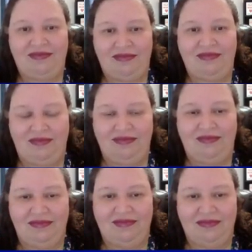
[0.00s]

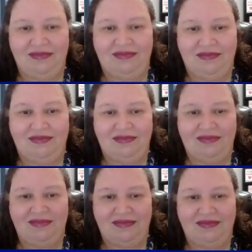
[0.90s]

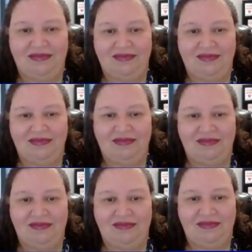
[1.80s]

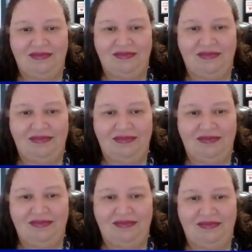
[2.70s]

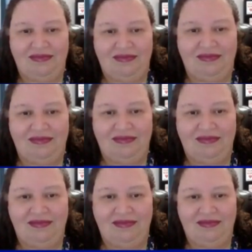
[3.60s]

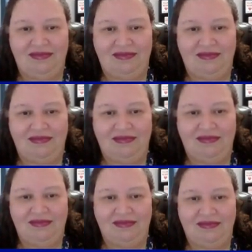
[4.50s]

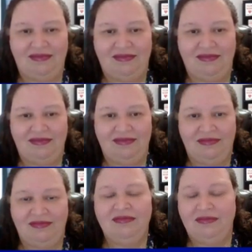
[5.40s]

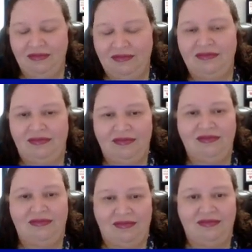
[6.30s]

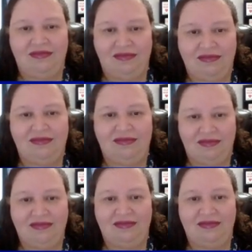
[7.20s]
The person shown says nothing.